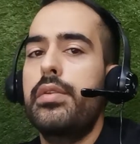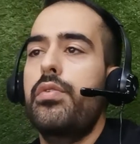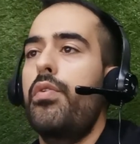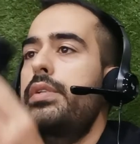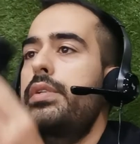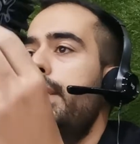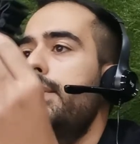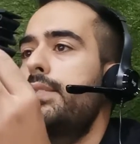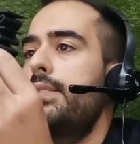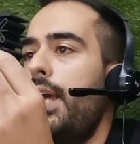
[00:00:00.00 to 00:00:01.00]
oxidic
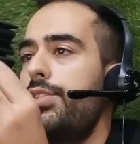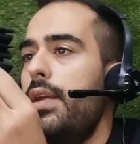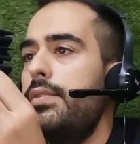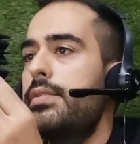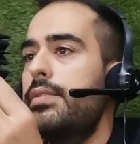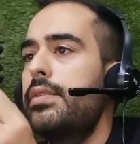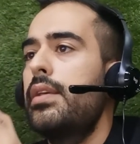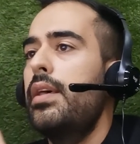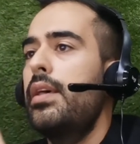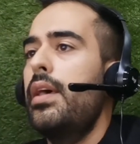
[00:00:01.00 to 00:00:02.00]
structures
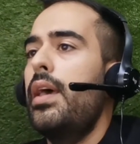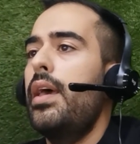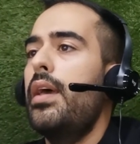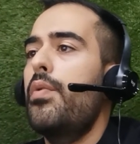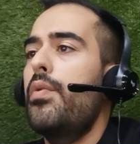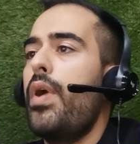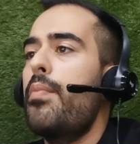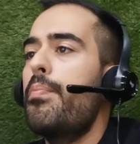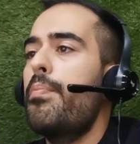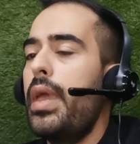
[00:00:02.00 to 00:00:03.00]
where
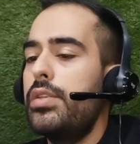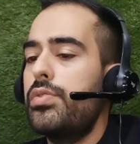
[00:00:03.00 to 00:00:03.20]
based on